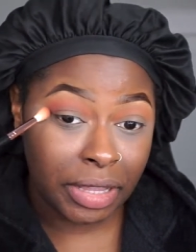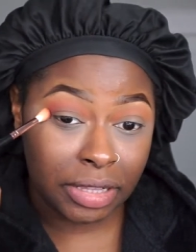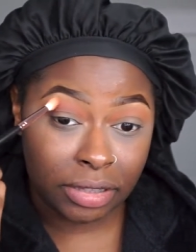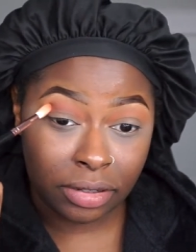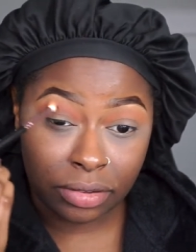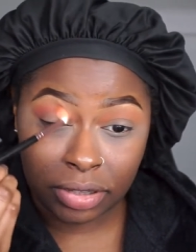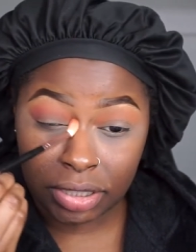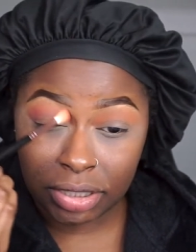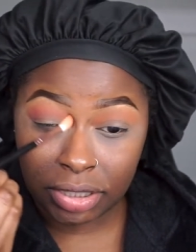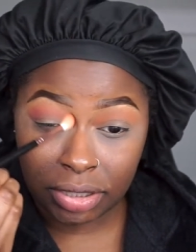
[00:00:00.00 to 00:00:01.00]
and so
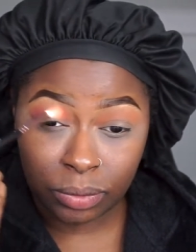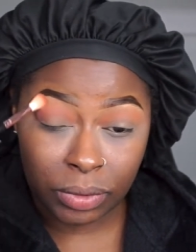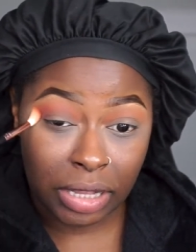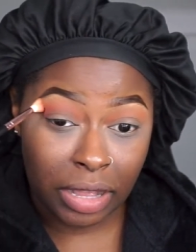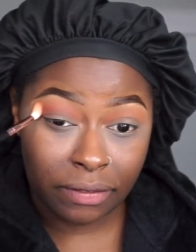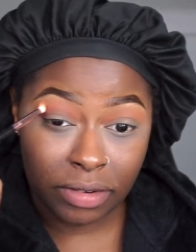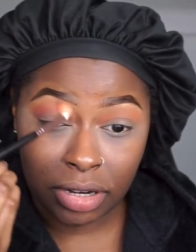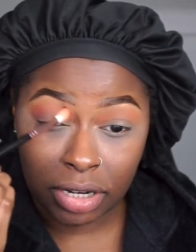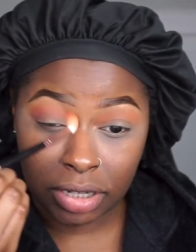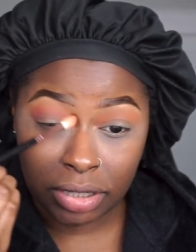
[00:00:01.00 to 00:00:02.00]
this is what
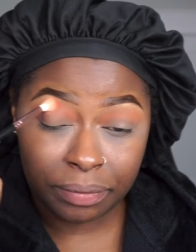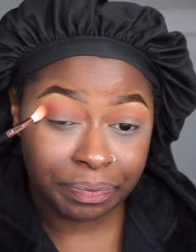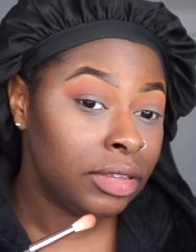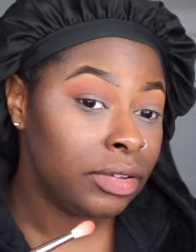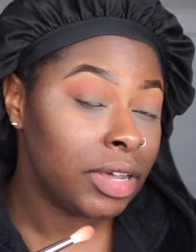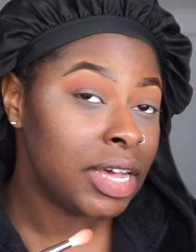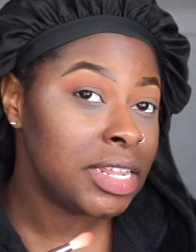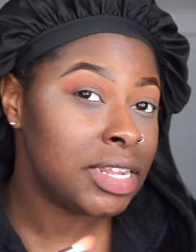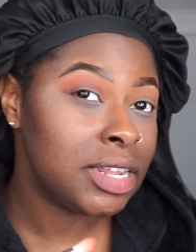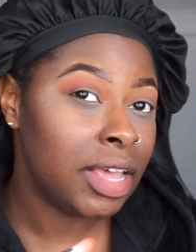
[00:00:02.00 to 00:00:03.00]
I've done you
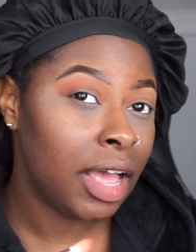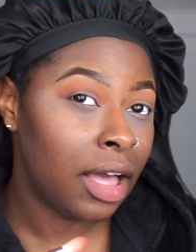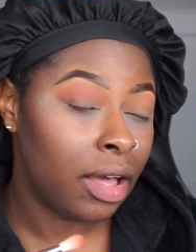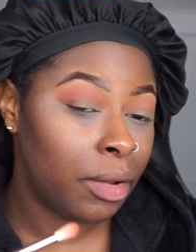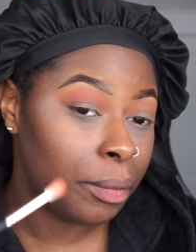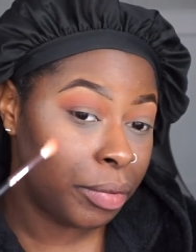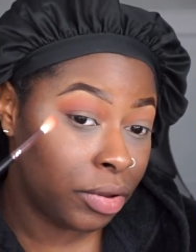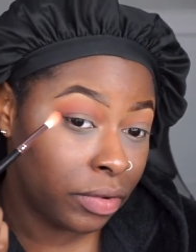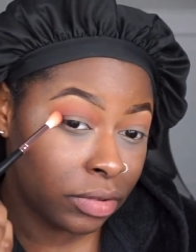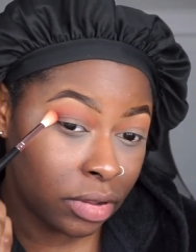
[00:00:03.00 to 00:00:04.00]
guys see how
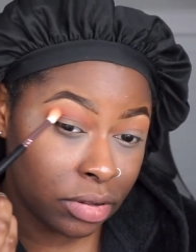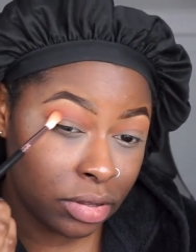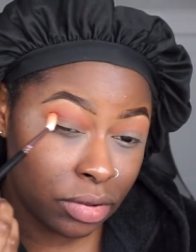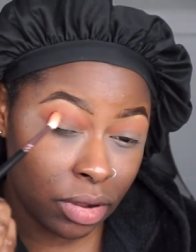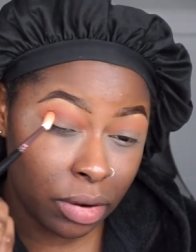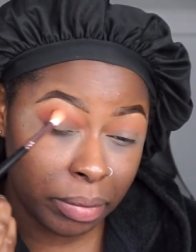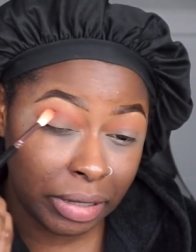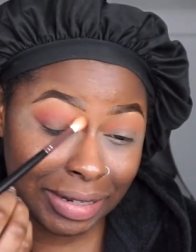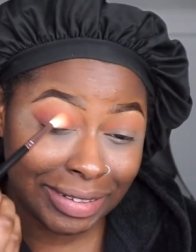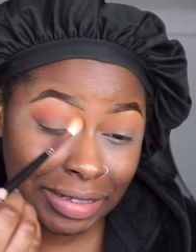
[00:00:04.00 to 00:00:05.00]
beautiful those two are
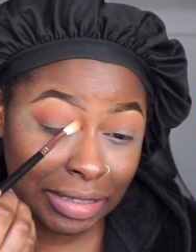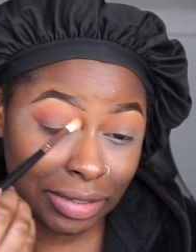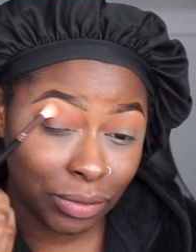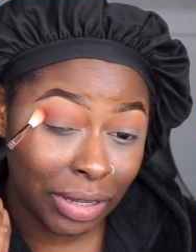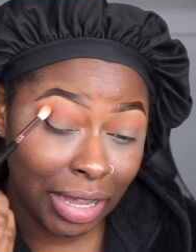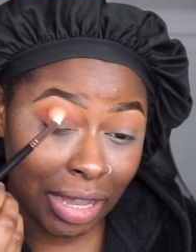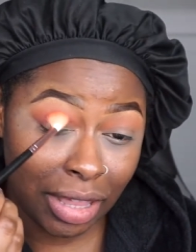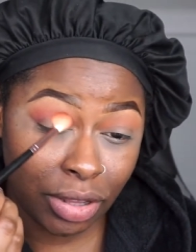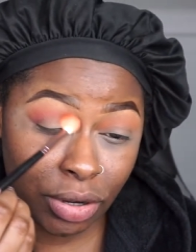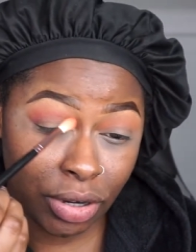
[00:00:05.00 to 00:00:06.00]
blending
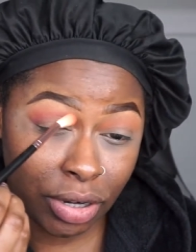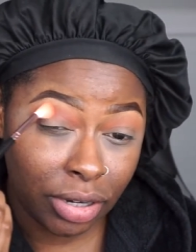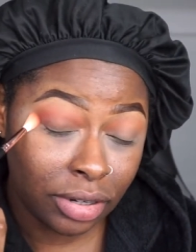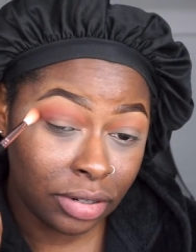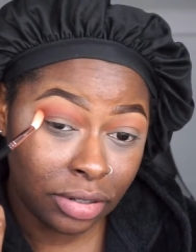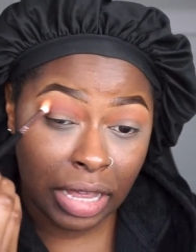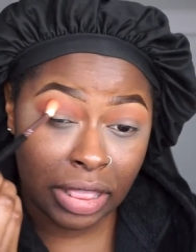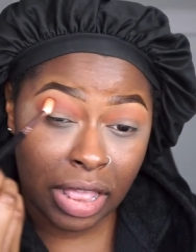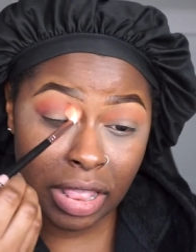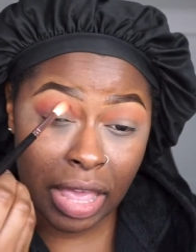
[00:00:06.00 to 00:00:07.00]
together
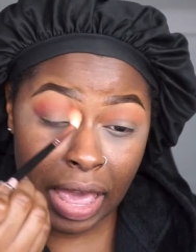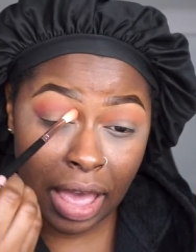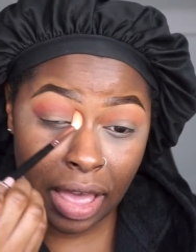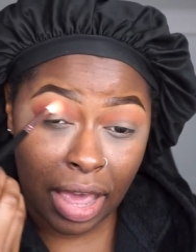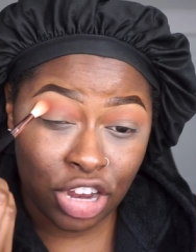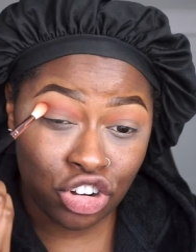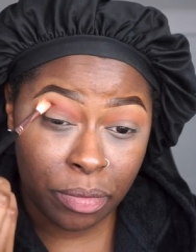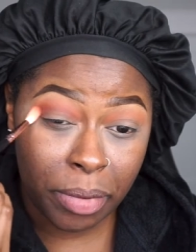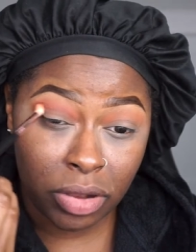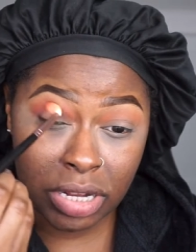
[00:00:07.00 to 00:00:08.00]
and then the
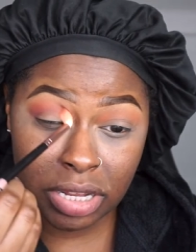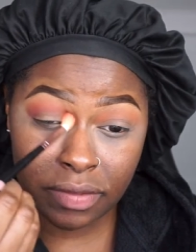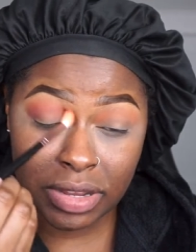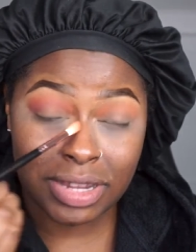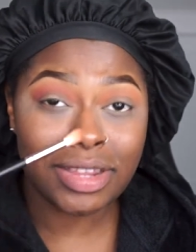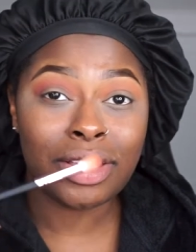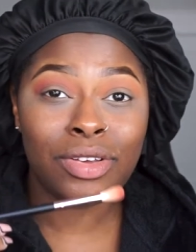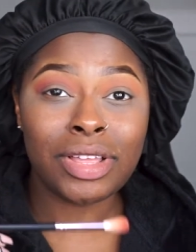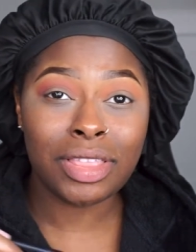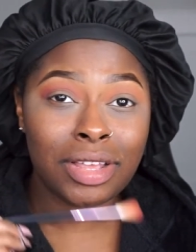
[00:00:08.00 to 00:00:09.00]
extra bonus of this is that
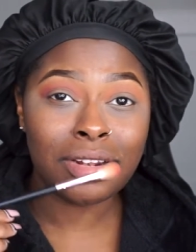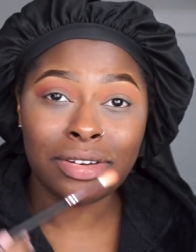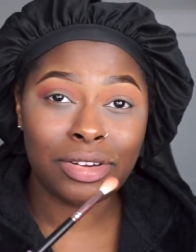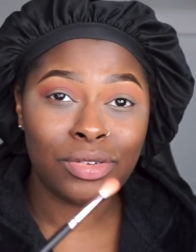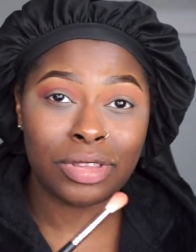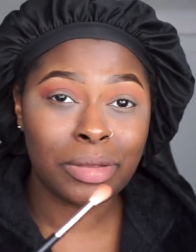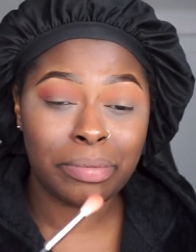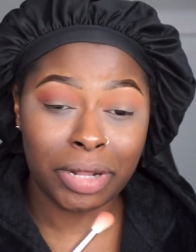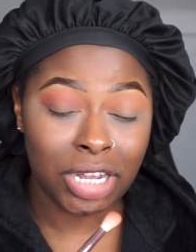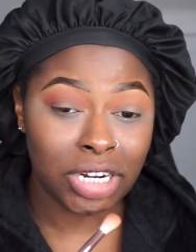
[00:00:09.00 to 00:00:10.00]
you could then use the
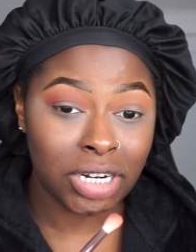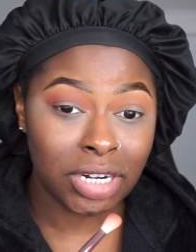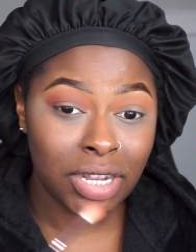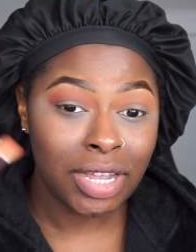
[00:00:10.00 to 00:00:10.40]
blush